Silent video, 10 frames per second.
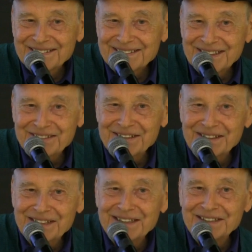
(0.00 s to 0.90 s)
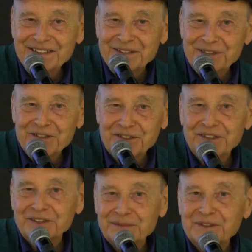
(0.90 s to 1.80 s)
It doesn't need interventions
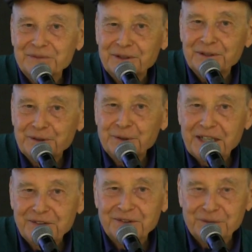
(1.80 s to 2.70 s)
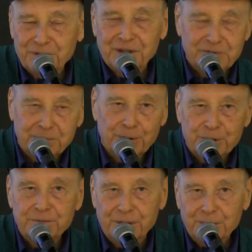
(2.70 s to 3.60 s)
except in very few cases. If you have a
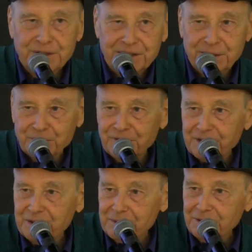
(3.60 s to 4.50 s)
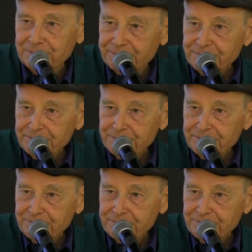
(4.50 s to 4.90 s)
broken bone, then you have to set the bone.